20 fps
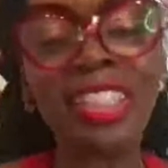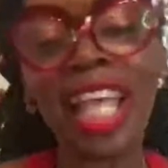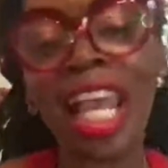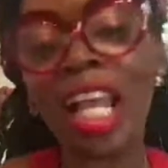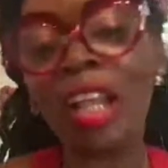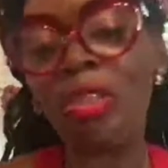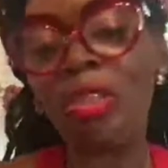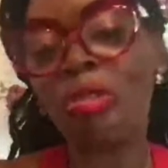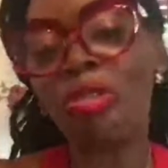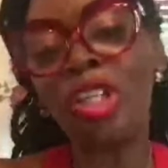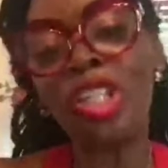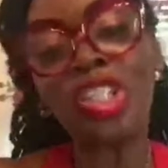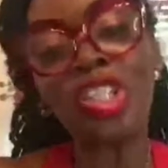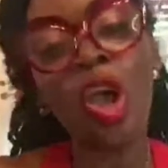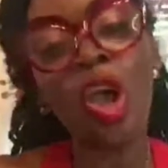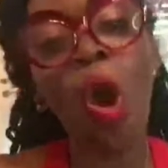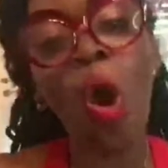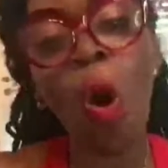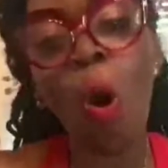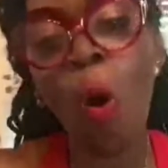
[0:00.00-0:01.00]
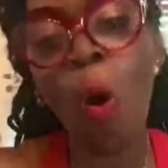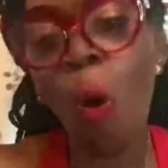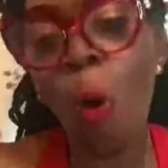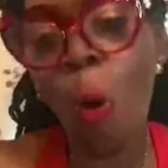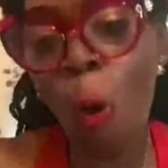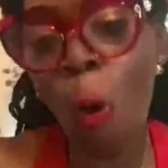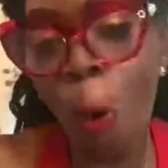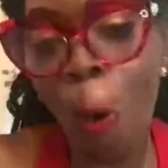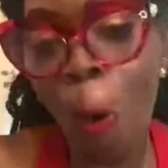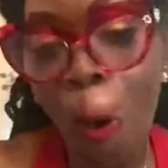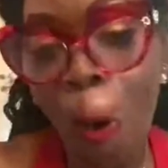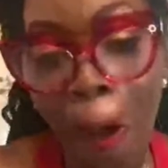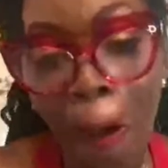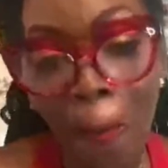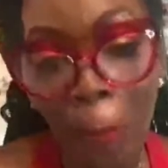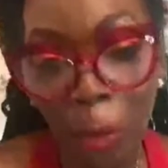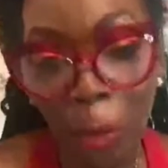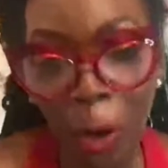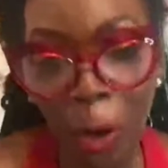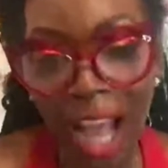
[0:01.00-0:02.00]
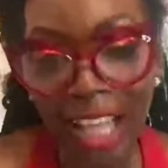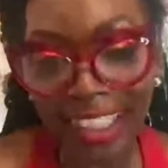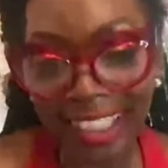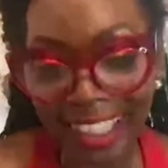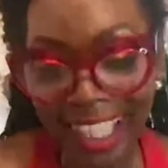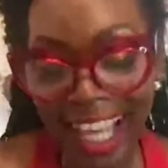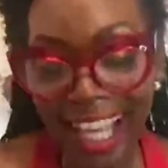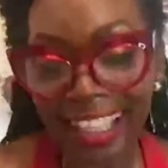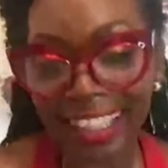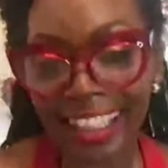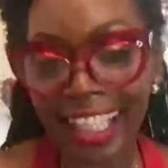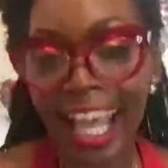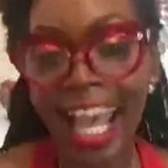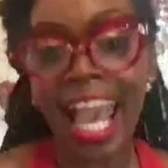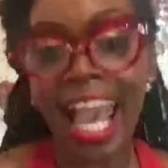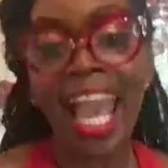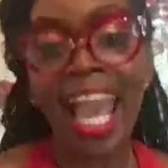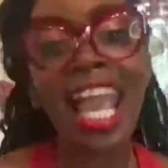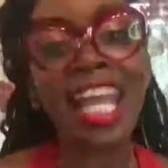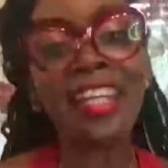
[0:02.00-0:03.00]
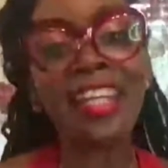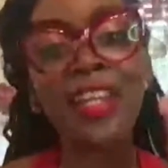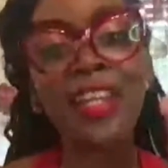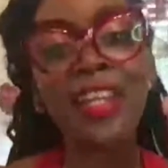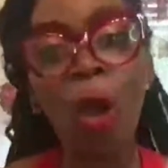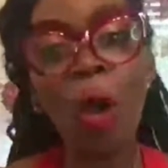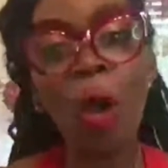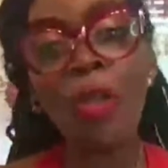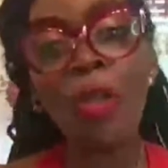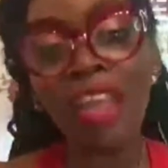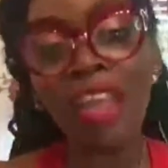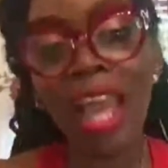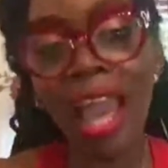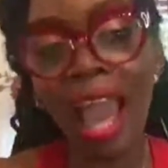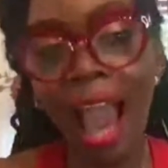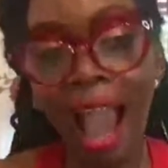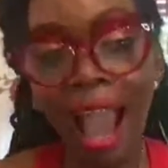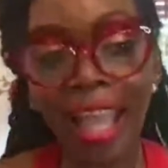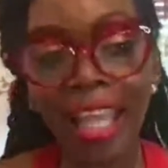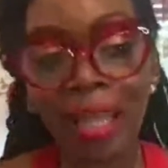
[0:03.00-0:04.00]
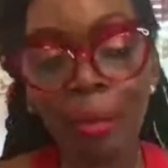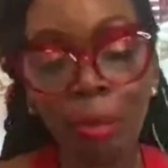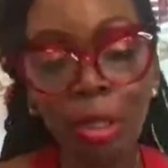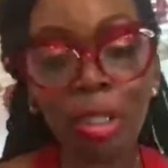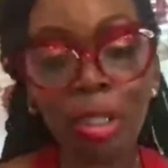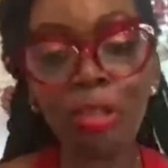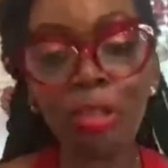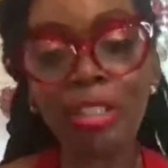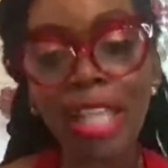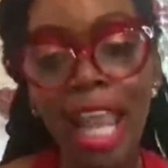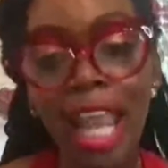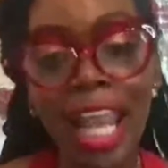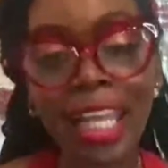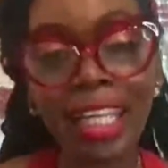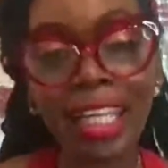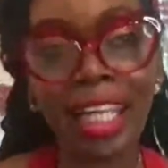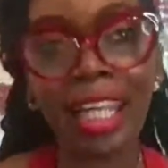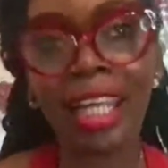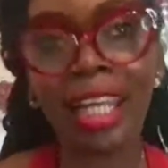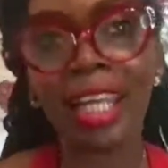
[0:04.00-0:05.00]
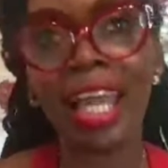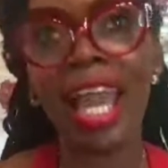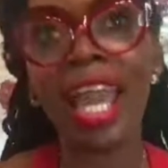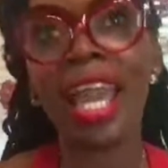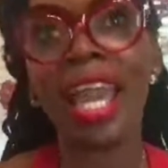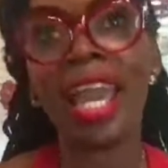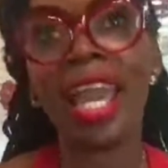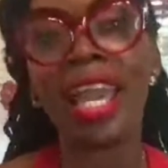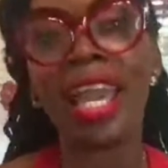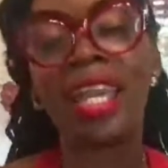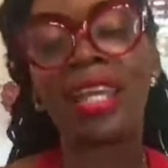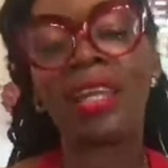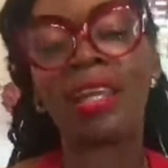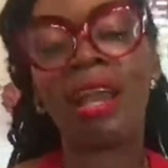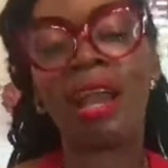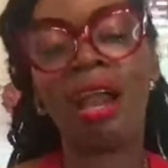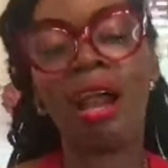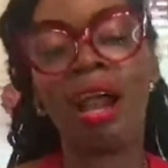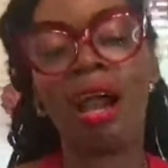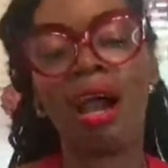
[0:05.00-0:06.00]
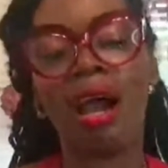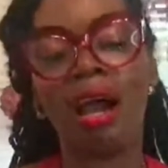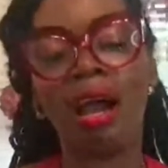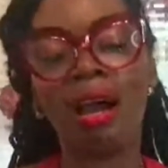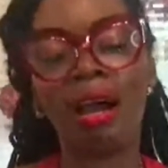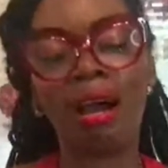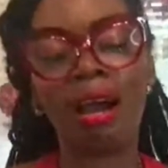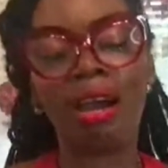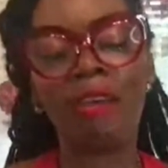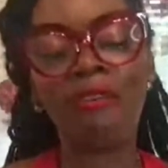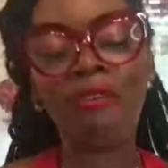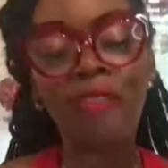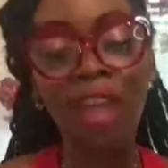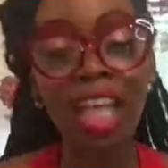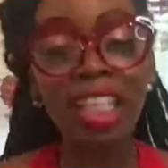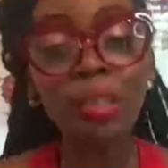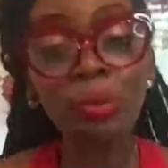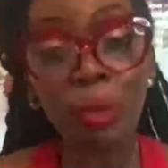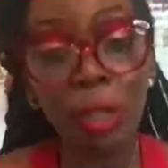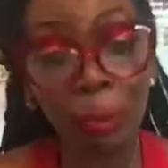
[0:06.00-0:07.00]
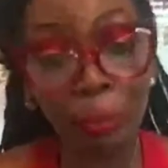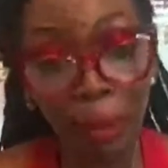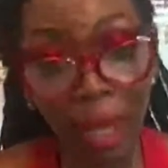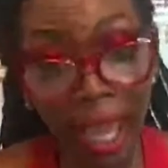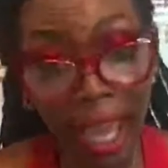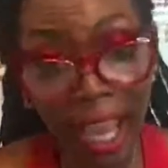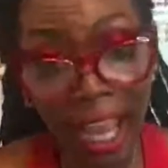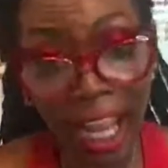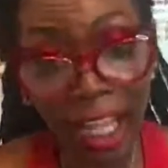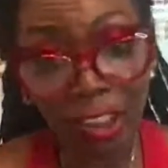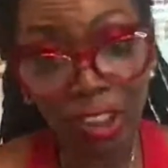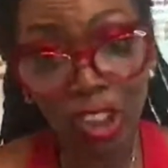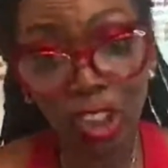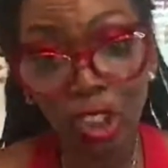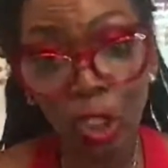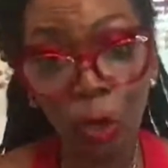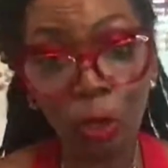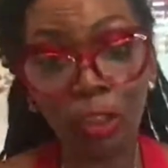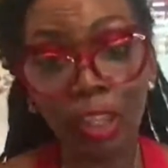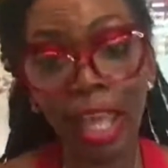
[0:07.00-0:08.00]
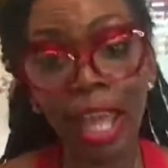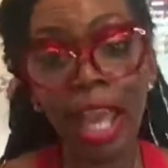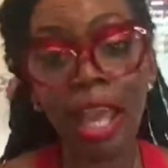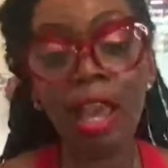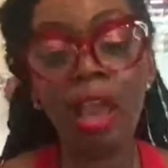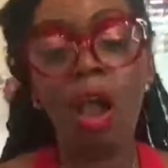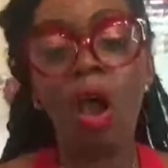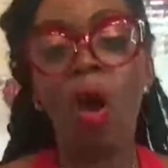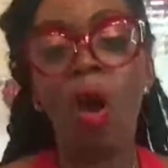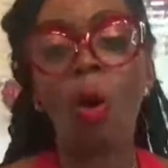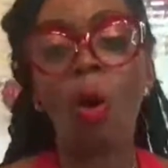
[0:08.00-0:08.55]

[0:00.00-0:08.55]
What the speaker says: take through this whole process. And know that I am creating a Facebook page so that